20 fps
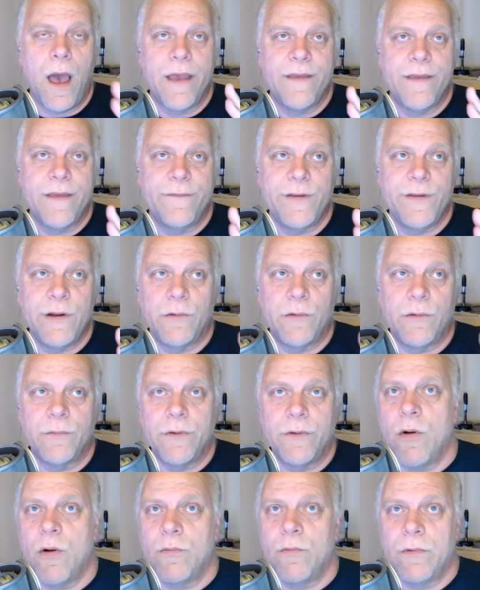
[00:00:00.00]
Uh, if you
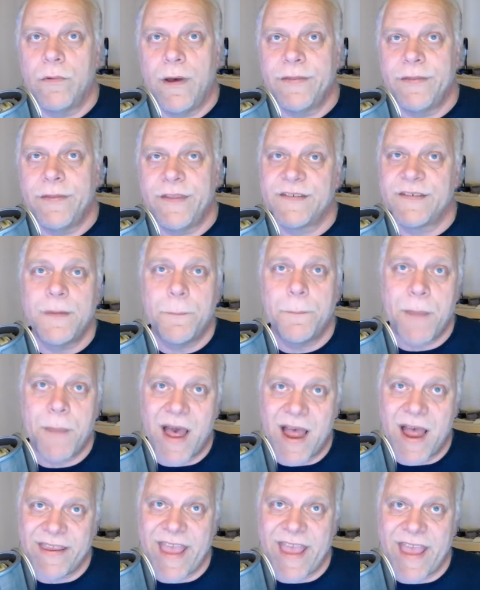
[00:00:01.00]
don't know, this is
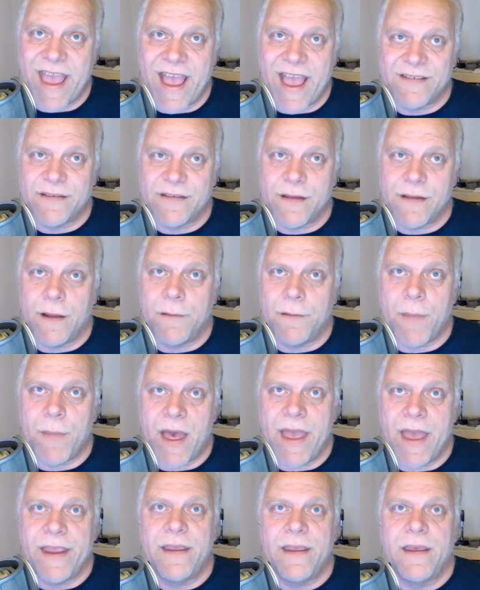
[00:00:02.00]
a podcast
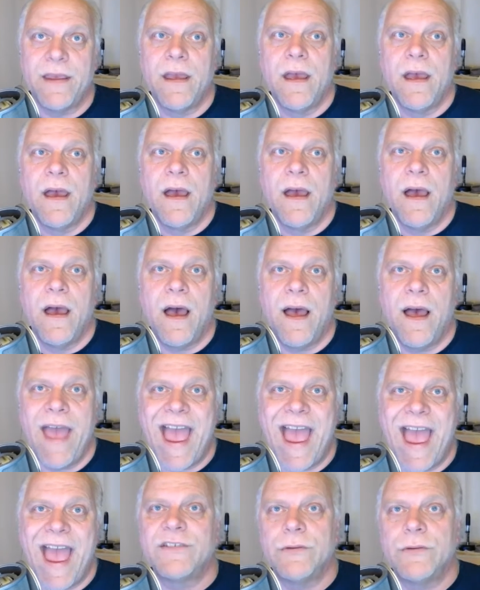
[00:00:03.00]
done by
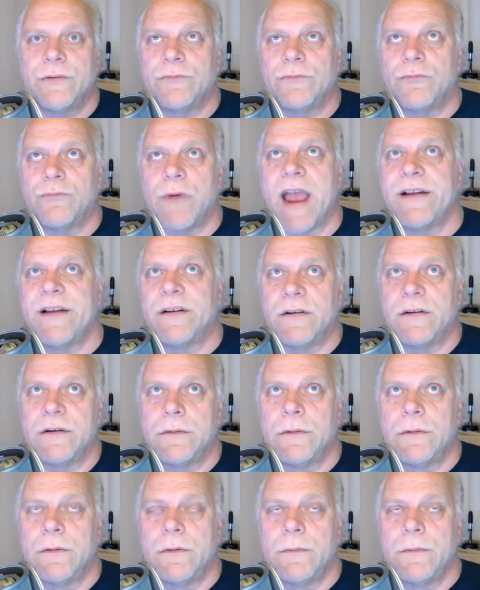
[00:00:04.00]
uh, actor,
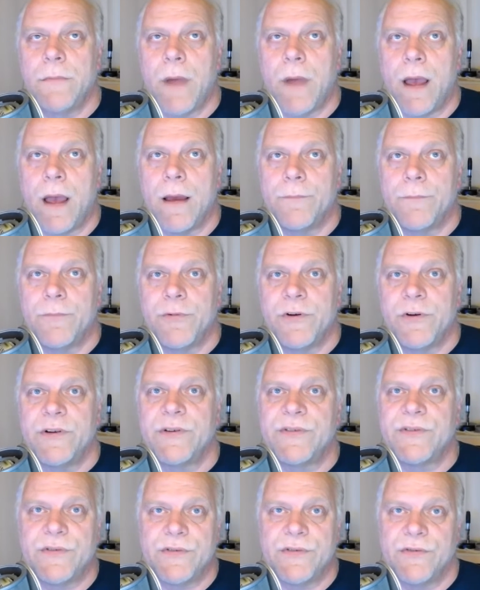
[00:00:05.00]
writer, uh,
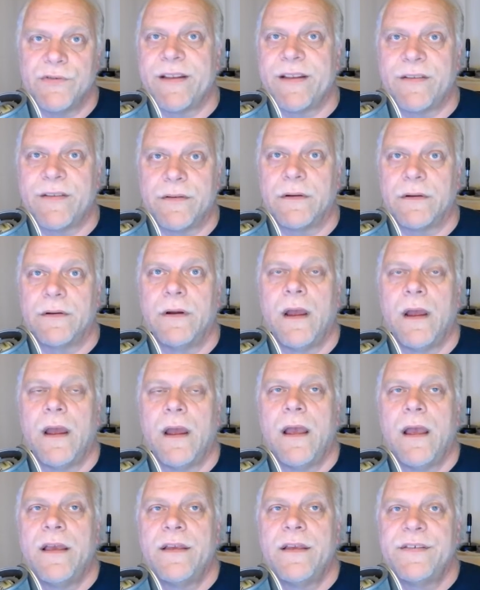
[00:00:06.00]
producer, director
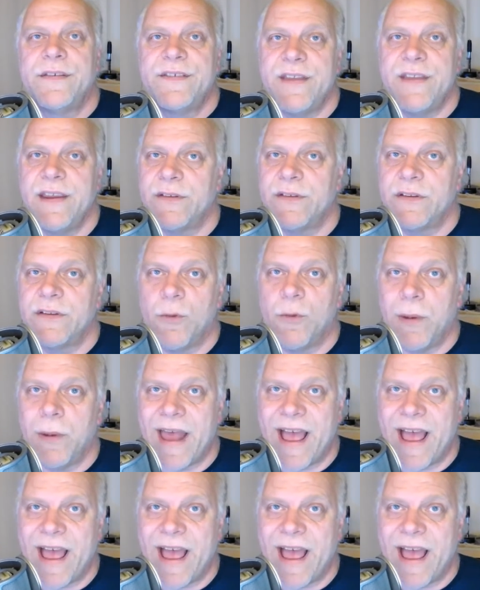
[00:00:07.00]
Stephen